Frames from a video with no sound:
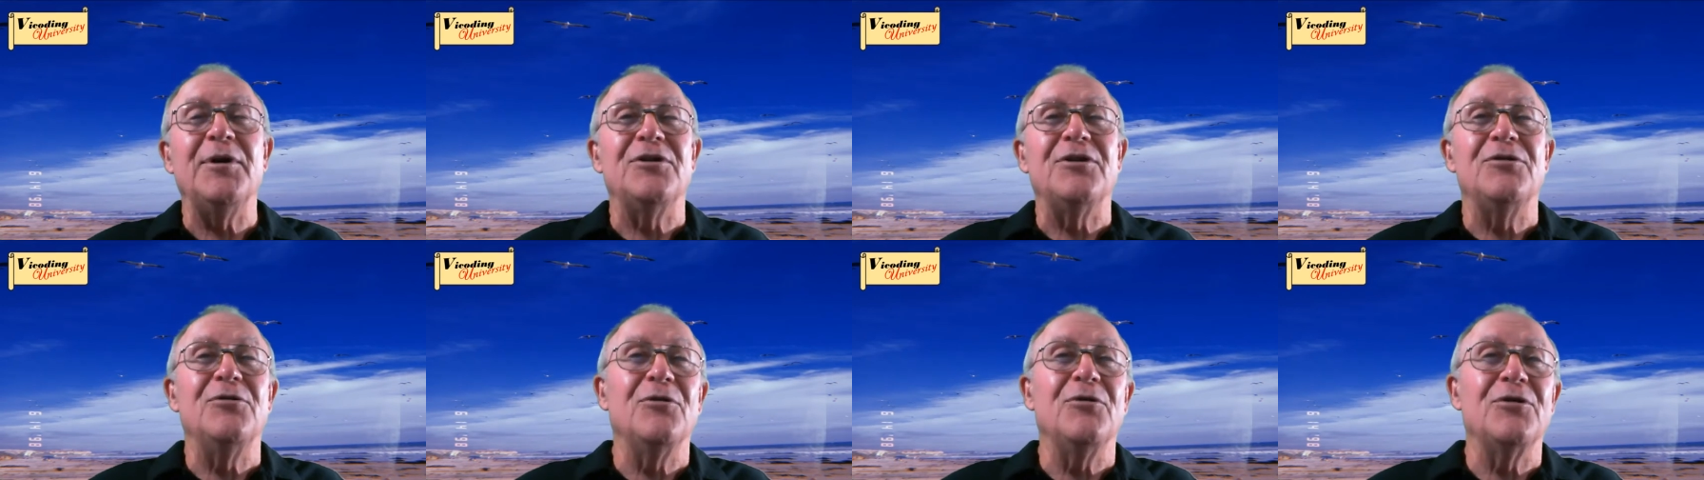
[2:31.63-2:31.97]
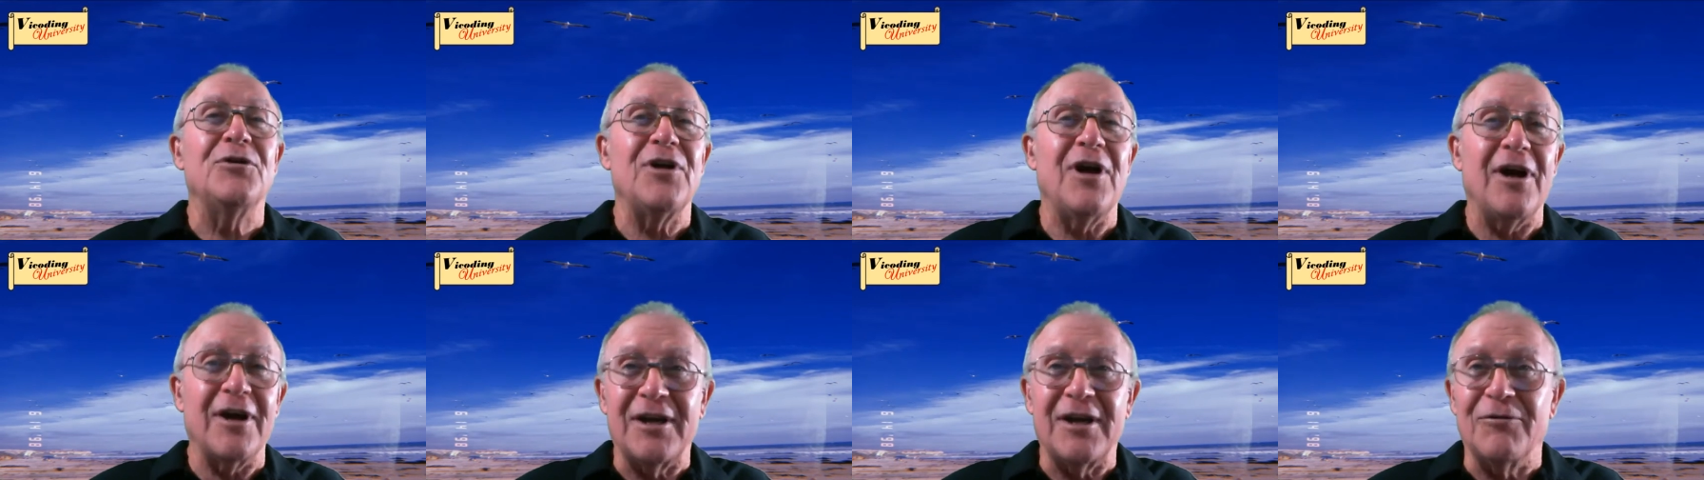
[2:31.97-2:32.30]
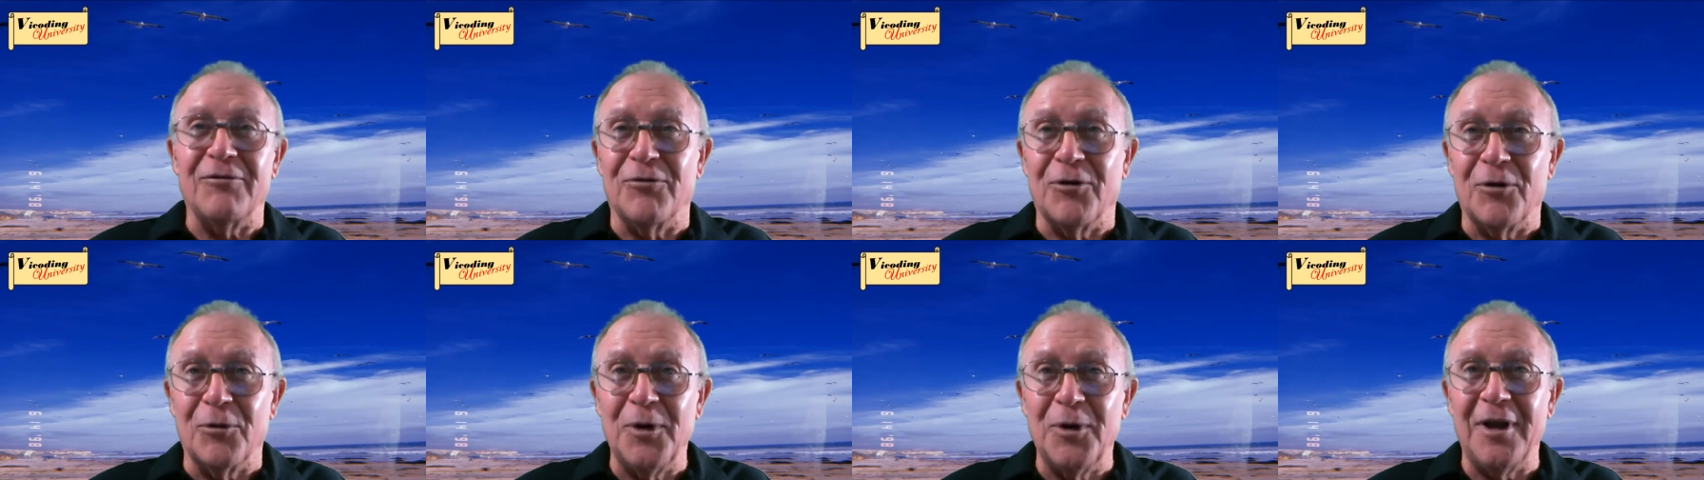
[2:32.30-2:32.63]
Talking for a
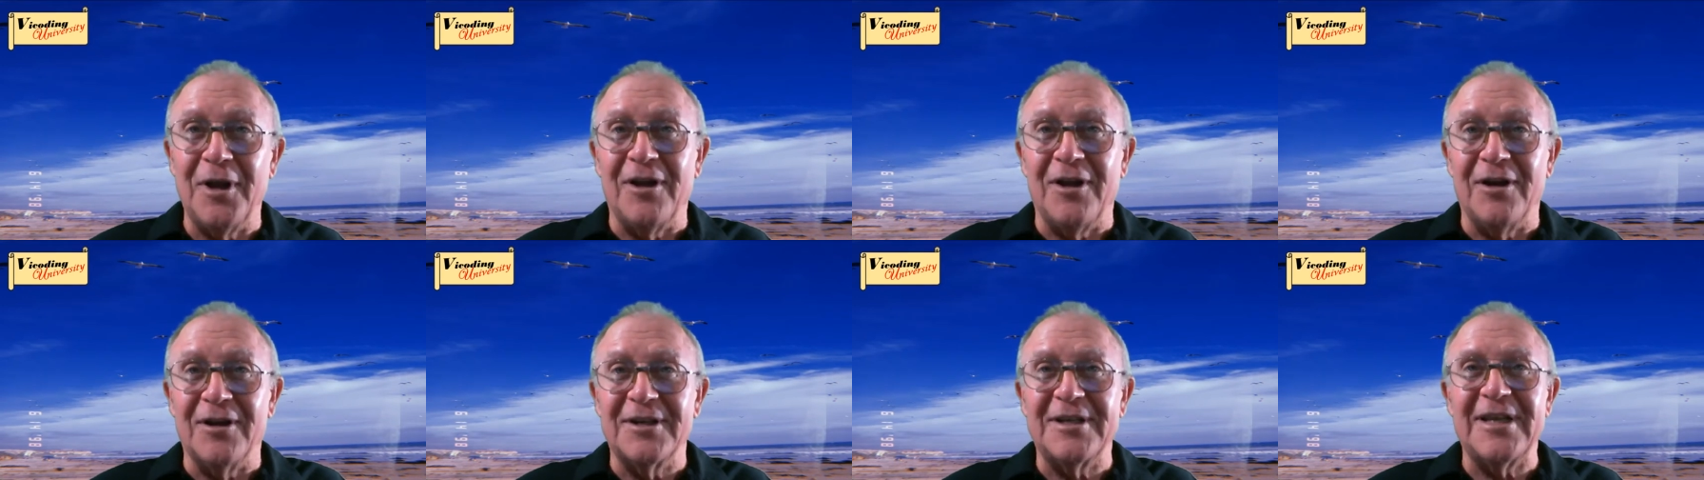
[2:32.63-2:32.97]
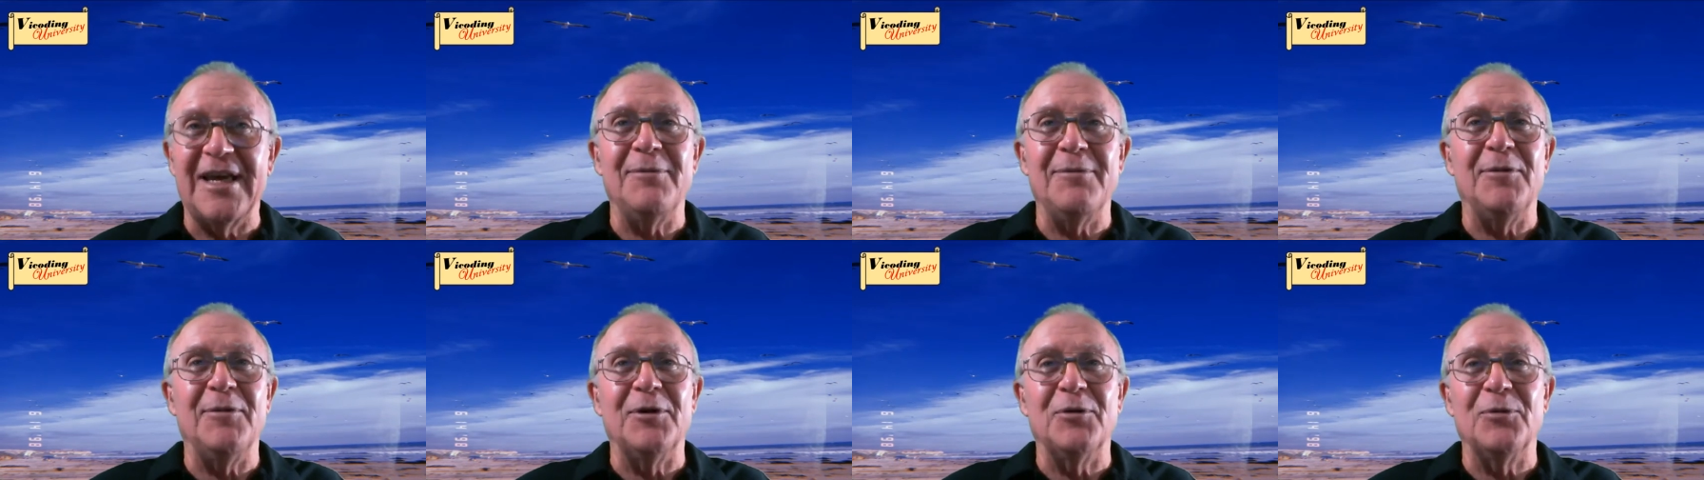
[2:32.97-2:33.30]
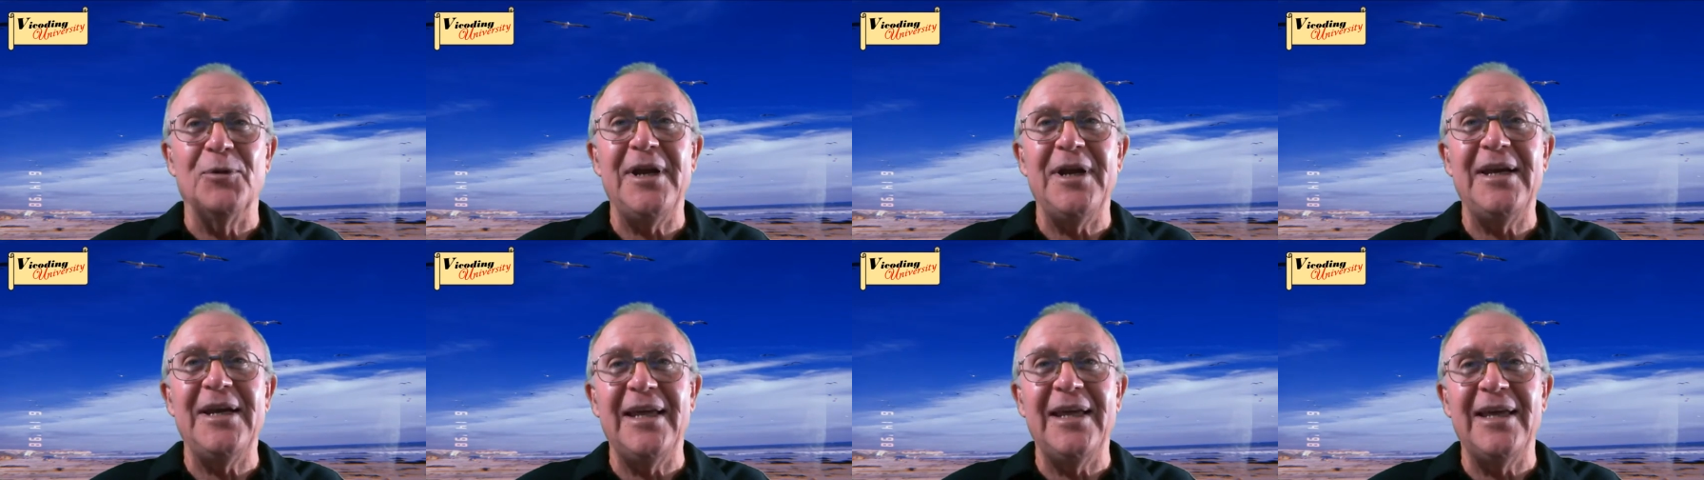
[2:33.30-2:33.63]
real long time and
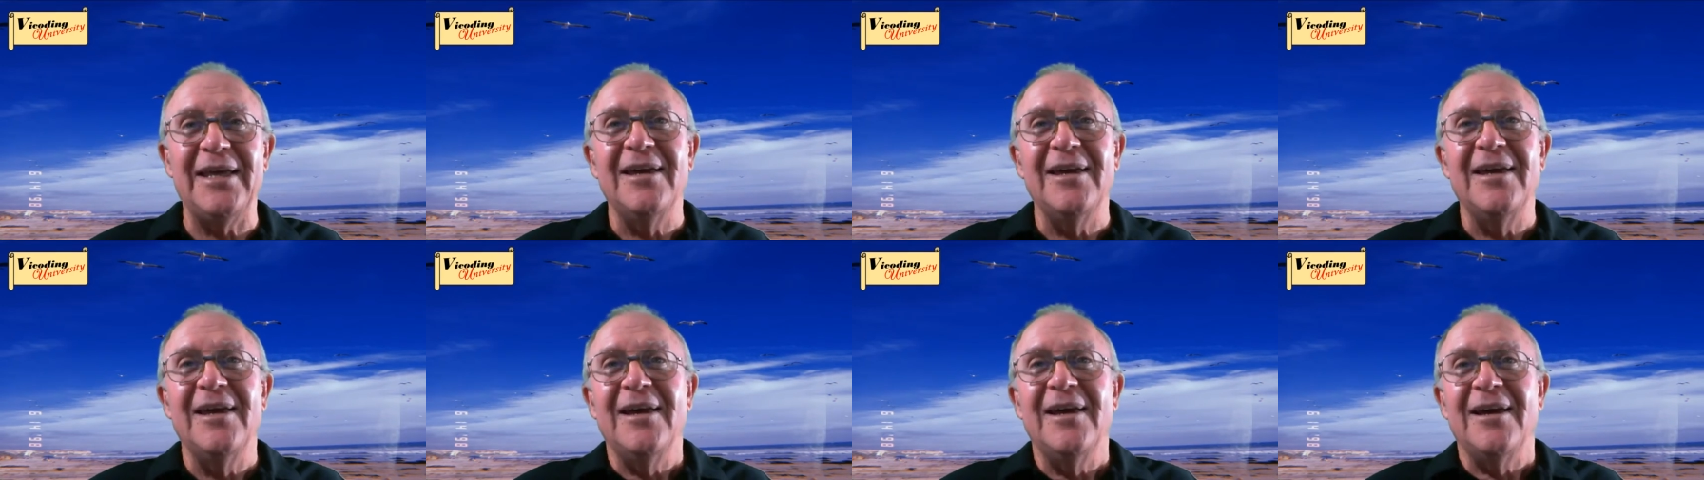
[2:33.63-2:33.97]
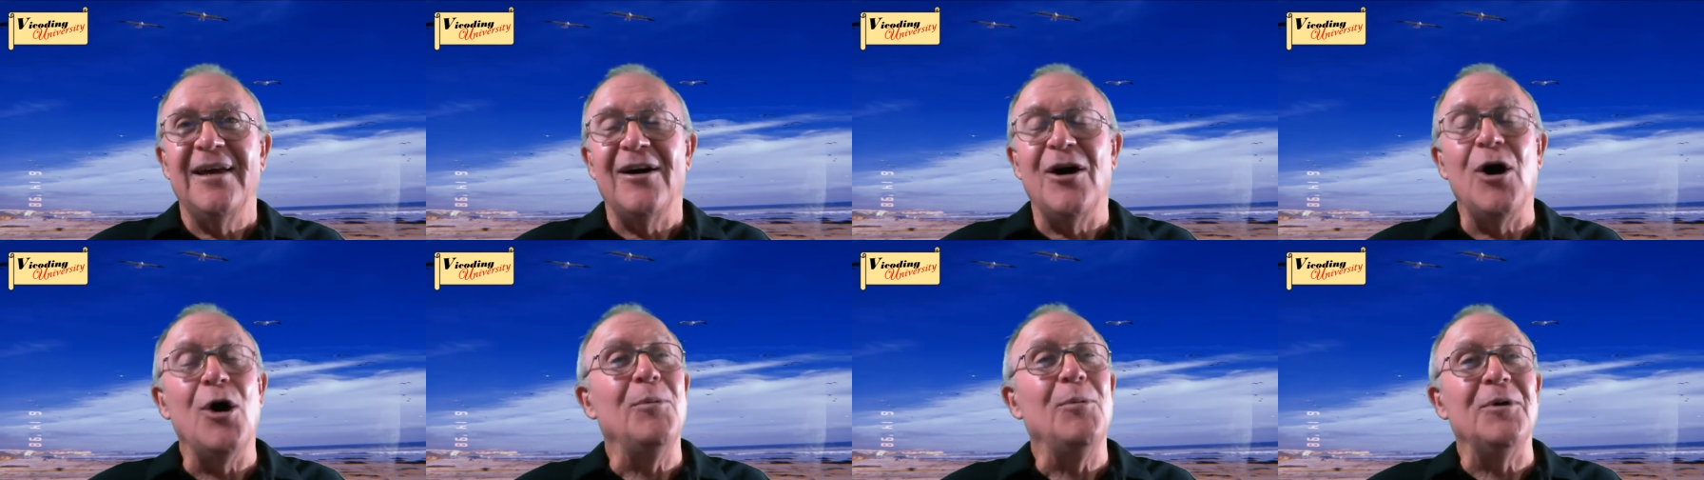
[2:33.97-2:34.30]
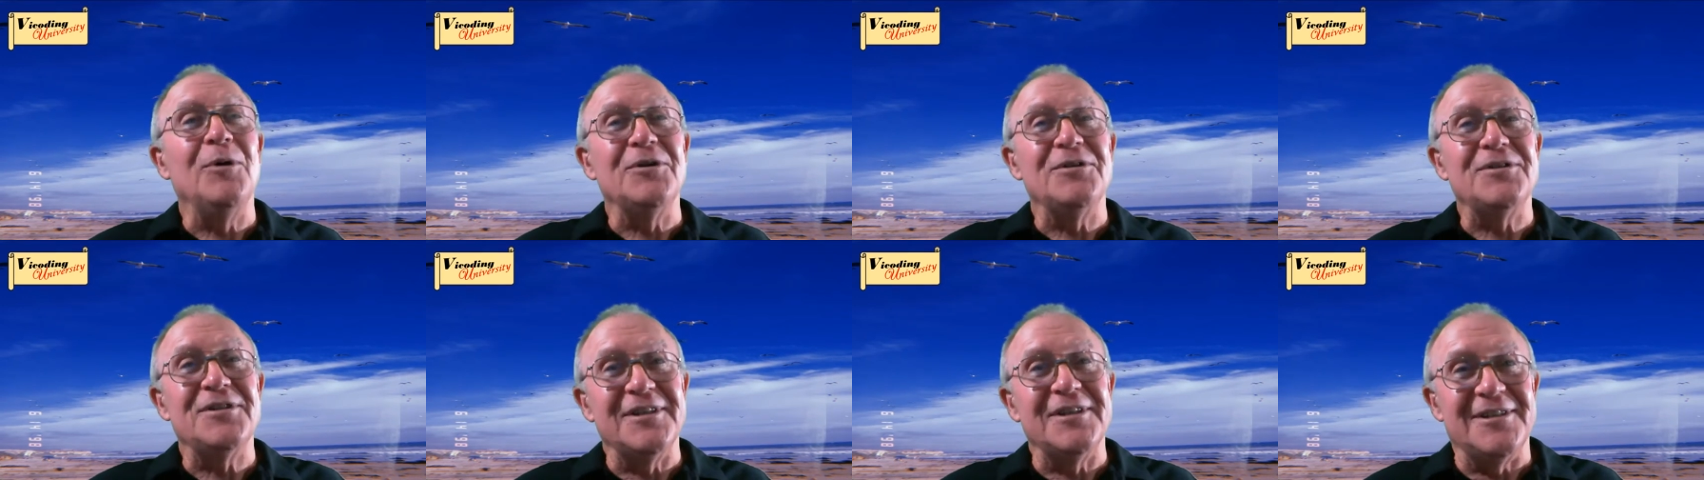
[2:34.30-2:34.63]
reading almost
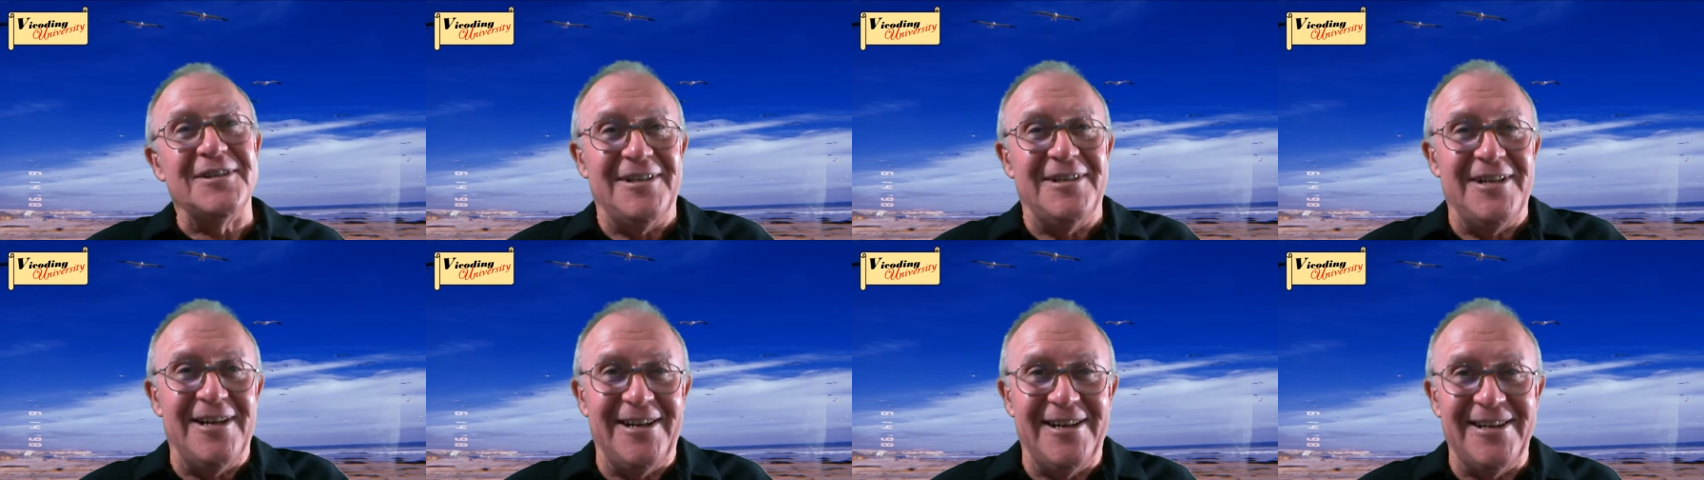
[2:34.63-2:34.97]
as long.